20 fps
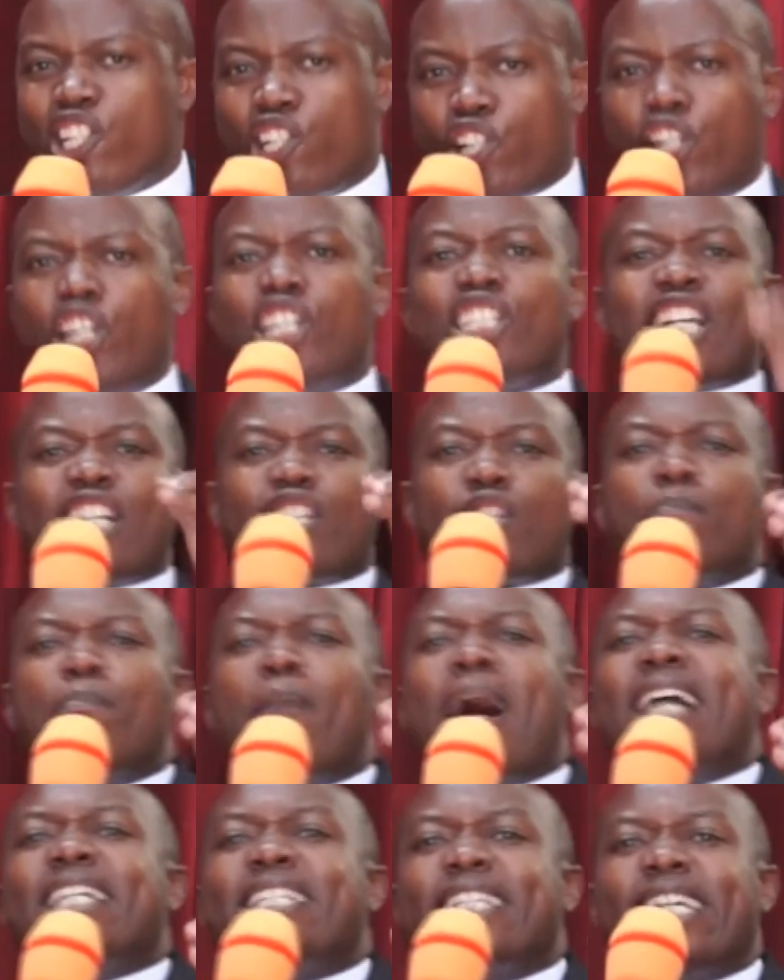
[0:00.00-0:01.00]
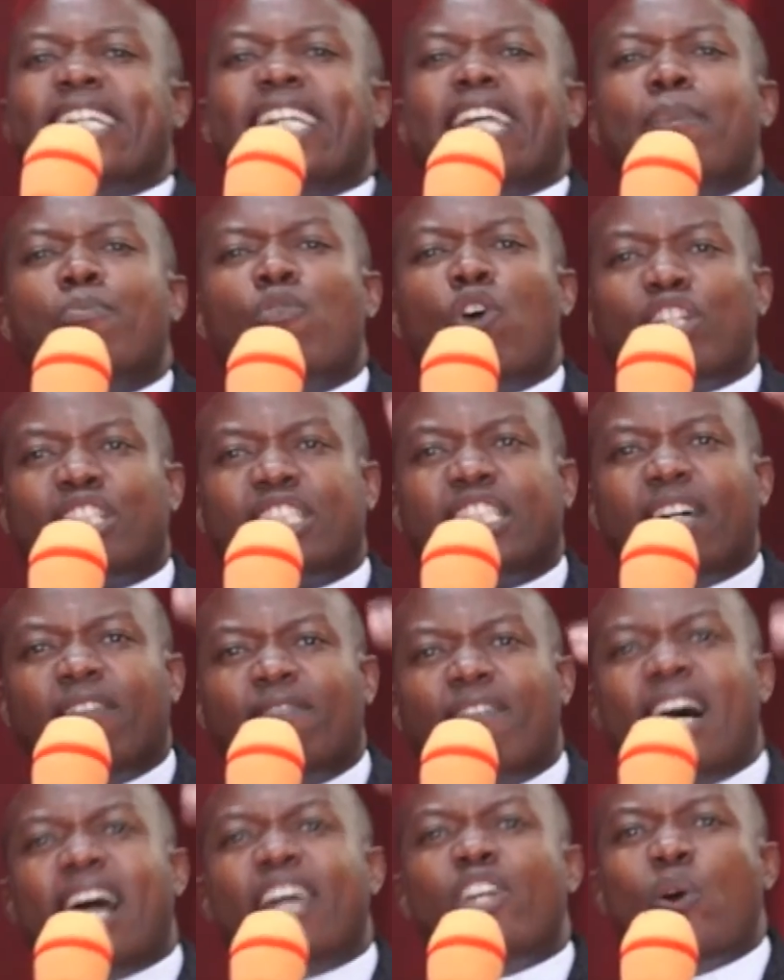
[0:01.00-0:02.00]
in Jesus' mighty name,
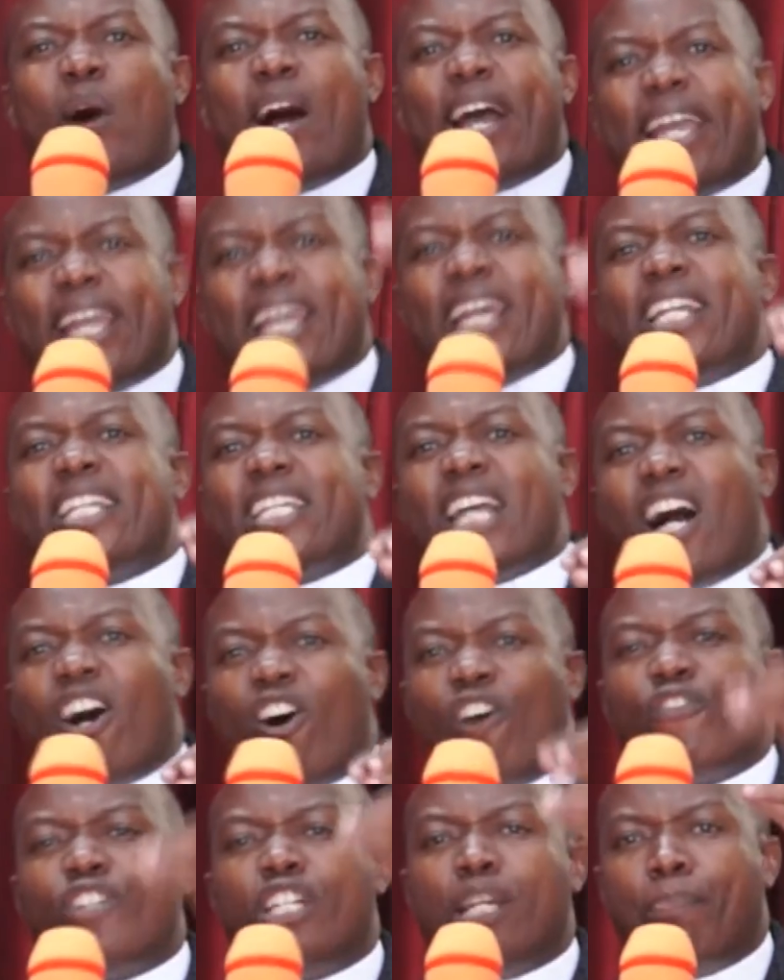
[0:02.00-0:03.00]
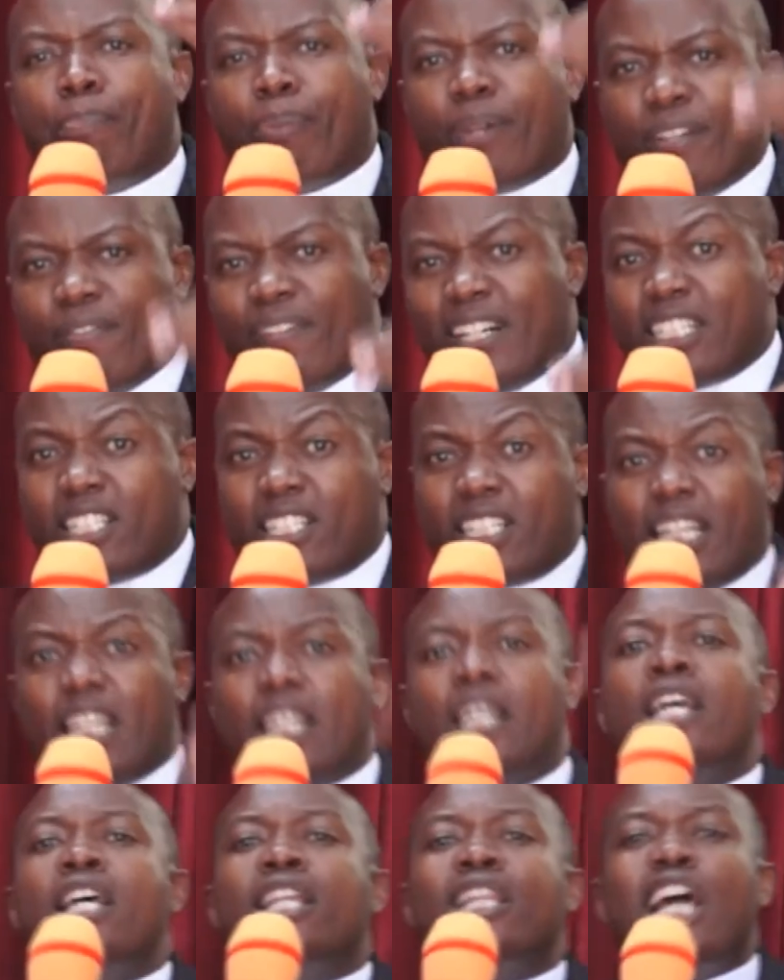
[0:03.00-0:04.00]
whatever your area of
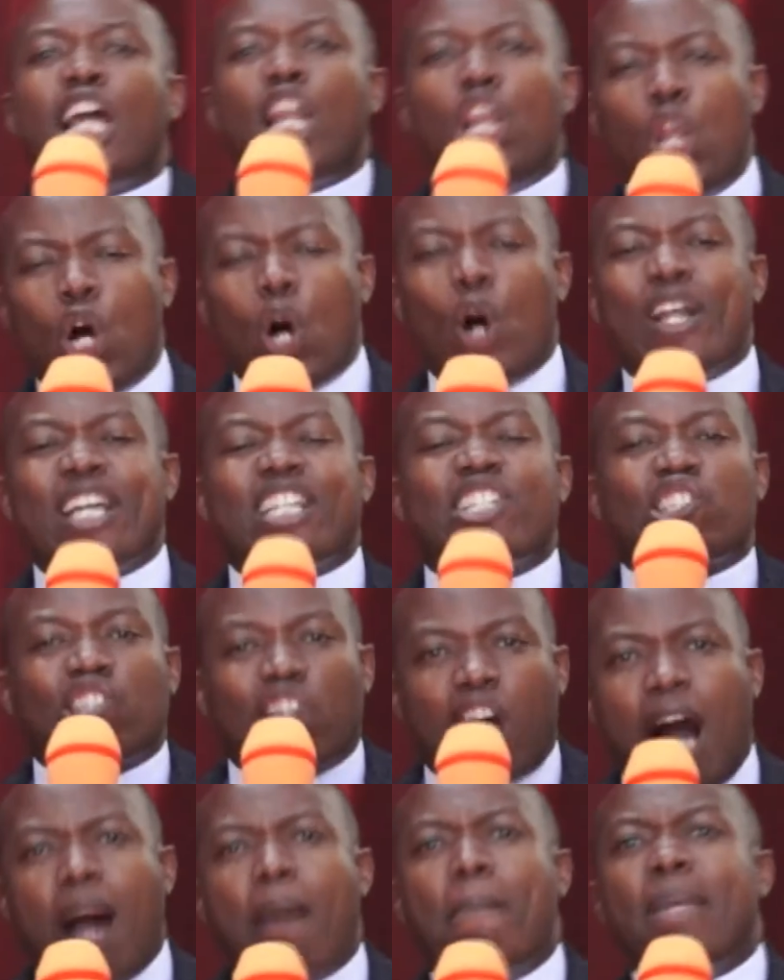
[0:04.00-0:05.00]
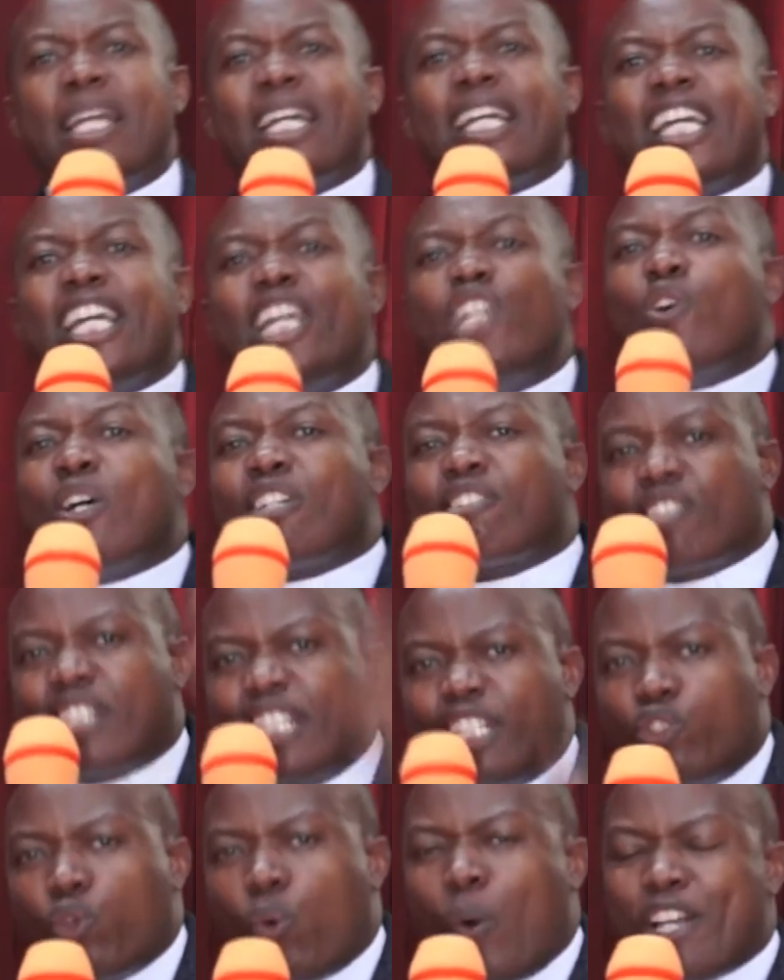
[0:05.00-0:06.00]
depravity, the Lord is coming in your
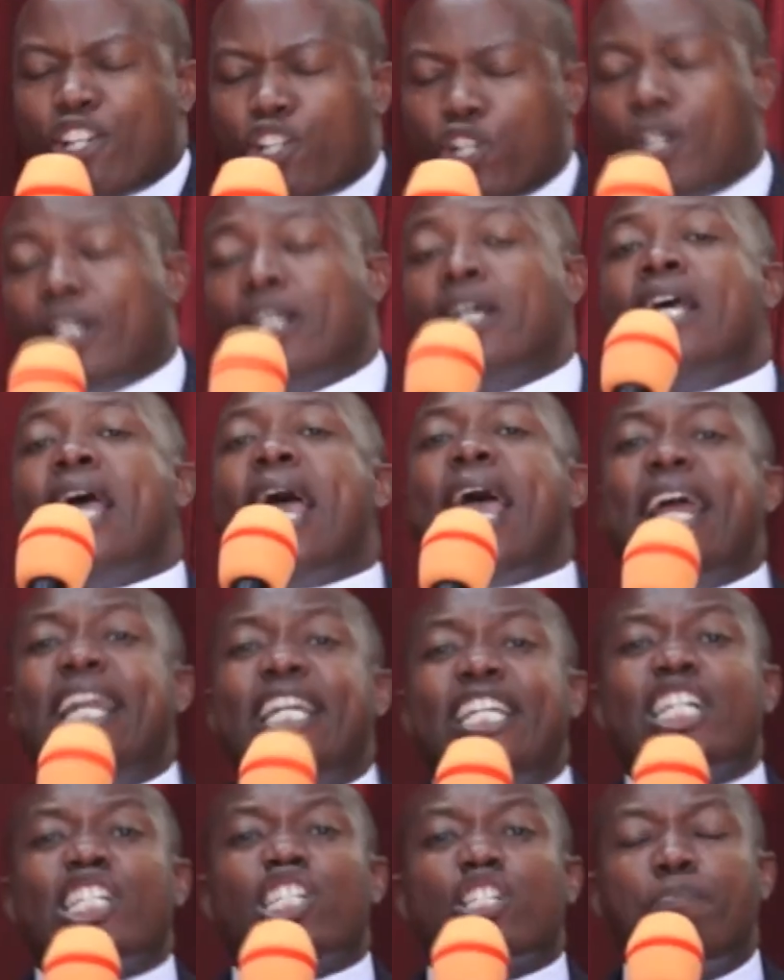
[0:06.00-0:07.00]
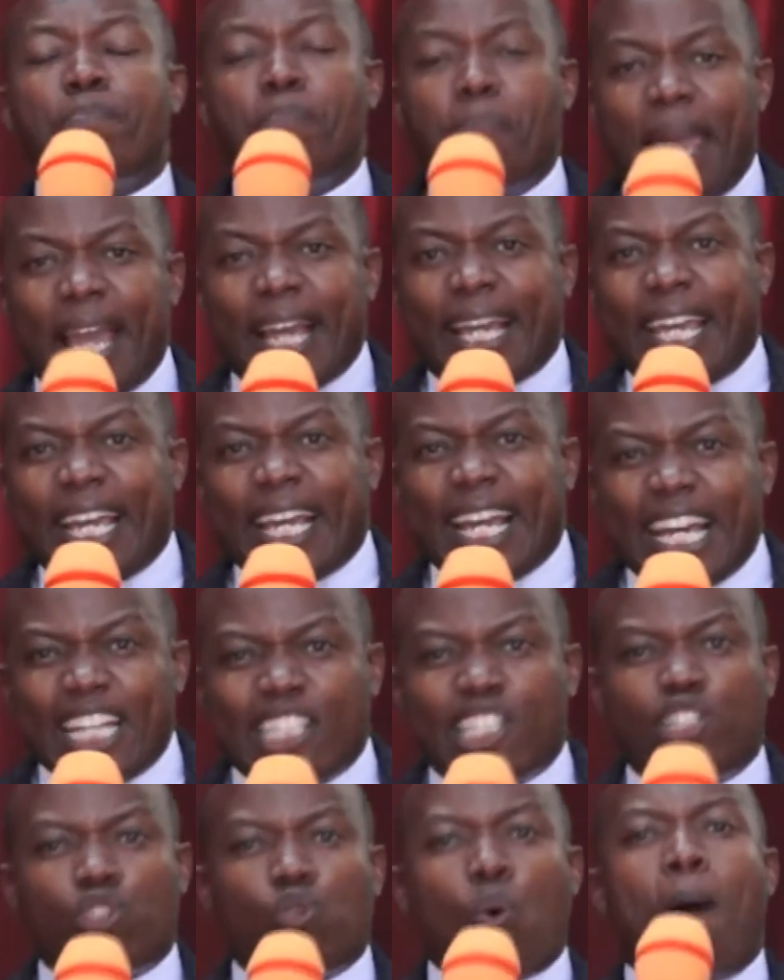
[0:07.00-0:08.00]
situation, and he is making
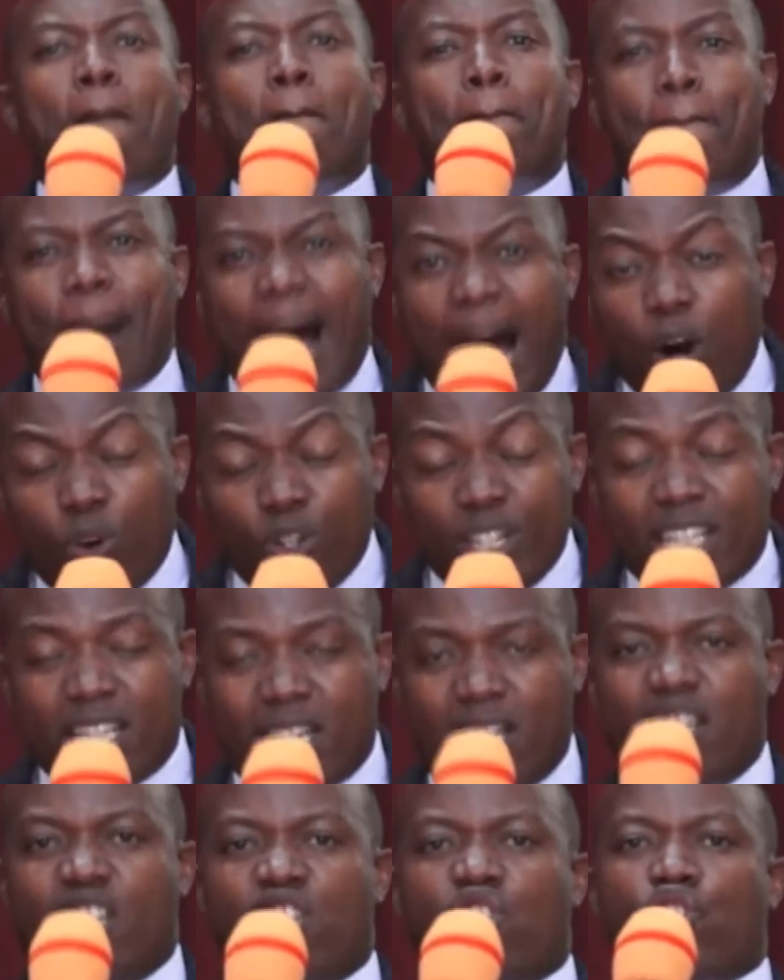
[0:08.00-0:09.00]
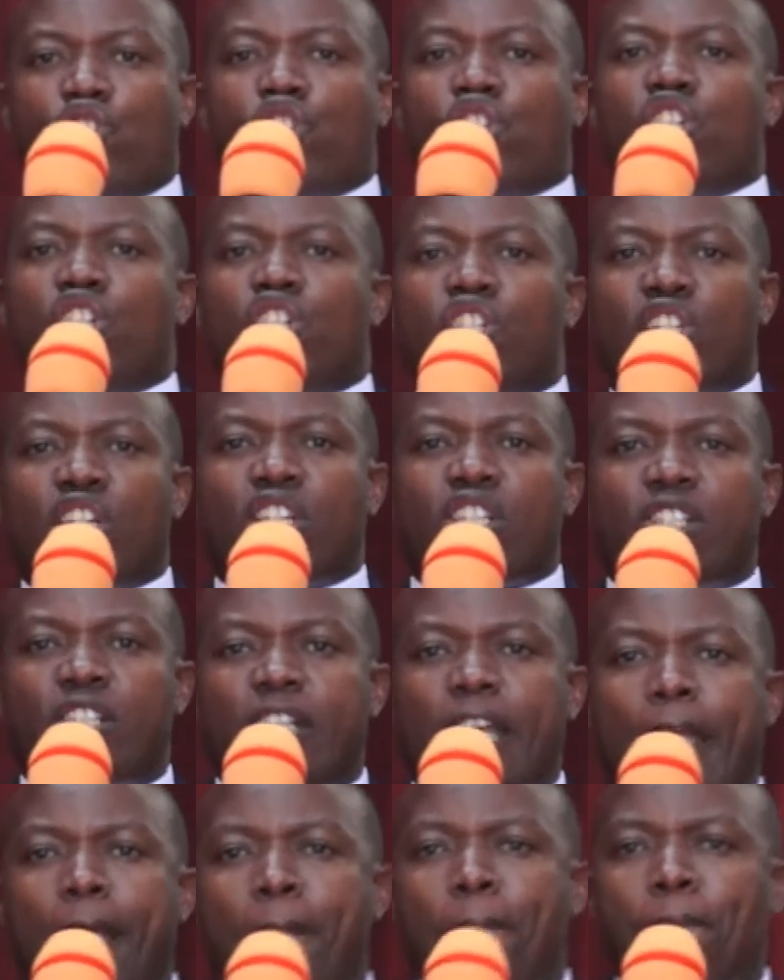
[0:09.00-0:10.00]
it to unbound in Jesus'
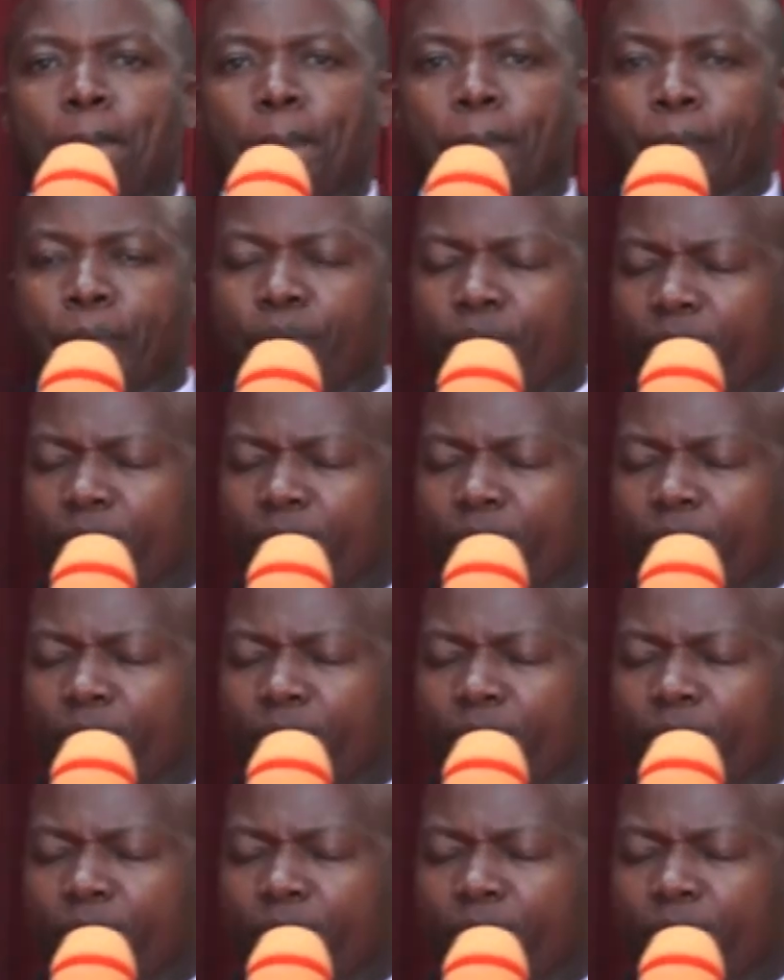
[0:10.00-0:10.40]
name.